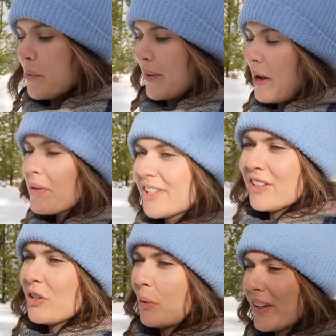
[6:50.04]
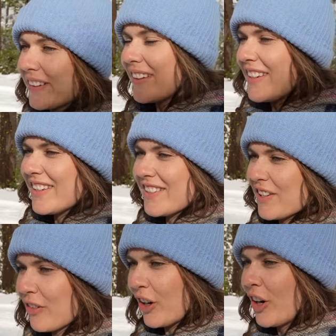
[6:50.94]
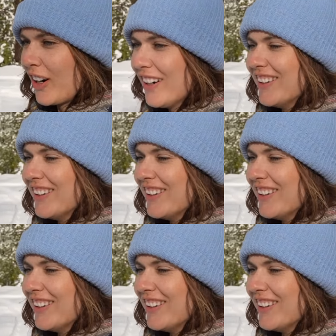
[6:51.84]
Well, that was annoyingly easy for her.